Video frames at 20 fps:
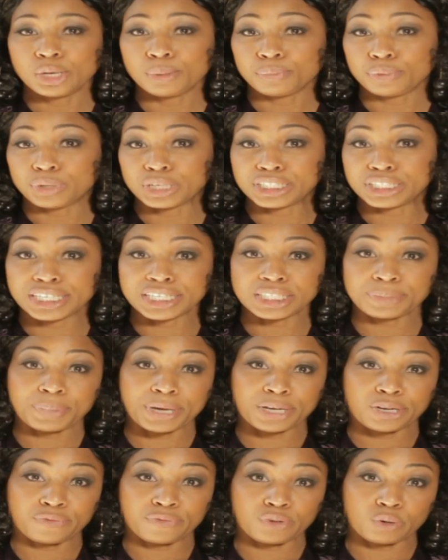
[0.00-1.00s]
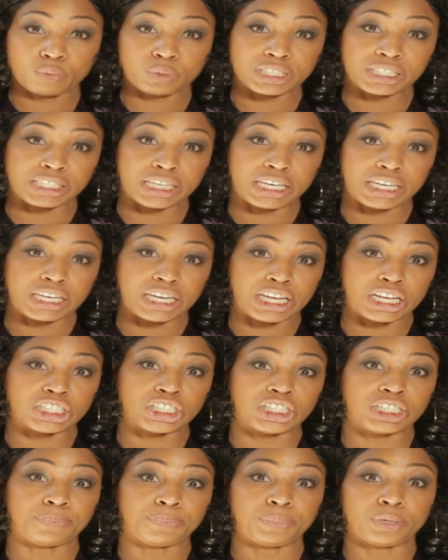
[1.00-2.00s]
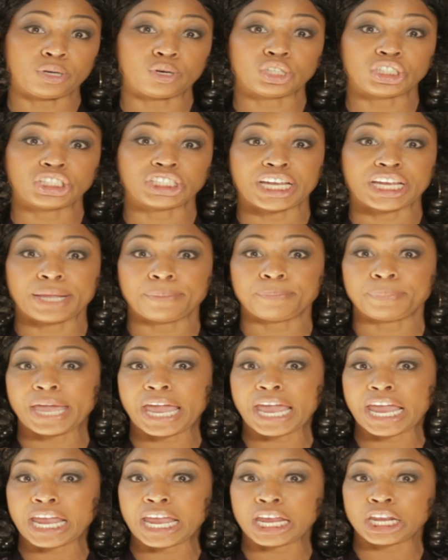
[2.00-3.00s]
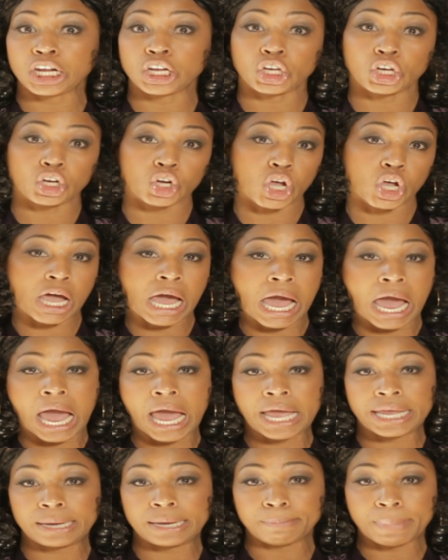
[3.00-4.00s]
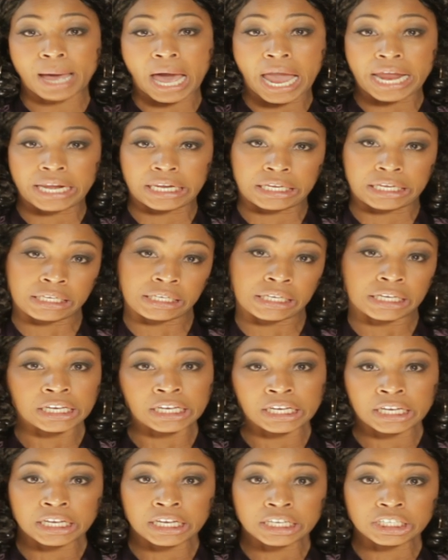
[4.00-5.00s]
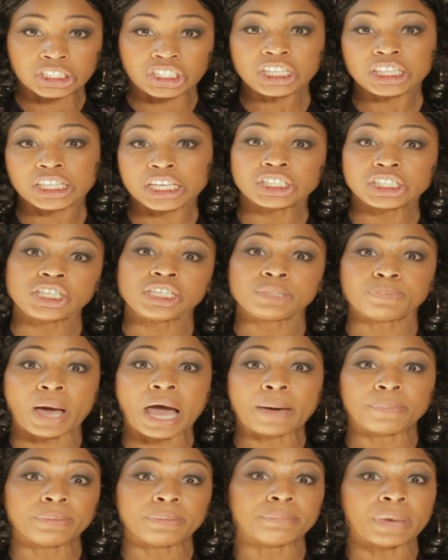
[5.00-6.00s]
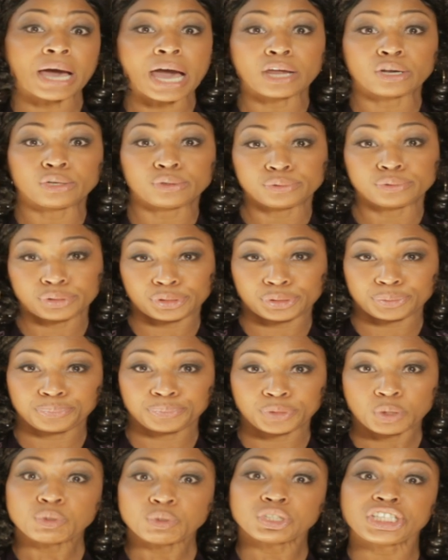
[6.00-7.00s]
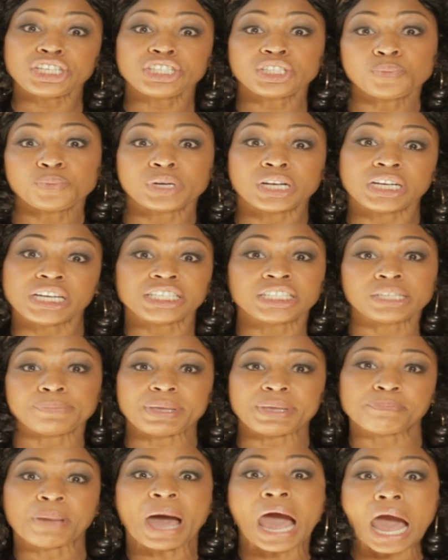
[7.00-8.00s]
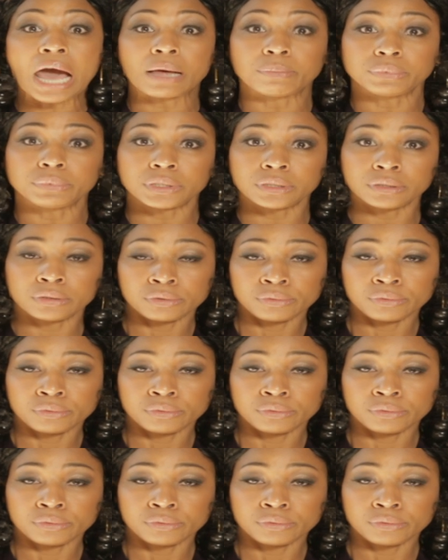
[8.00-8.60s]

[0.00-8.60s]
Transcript: Princess Pennifur was sitting there sipping on champagne, looking all high and mighty. She thinks she's popping bottles. Well, she's the one that needs to be popped.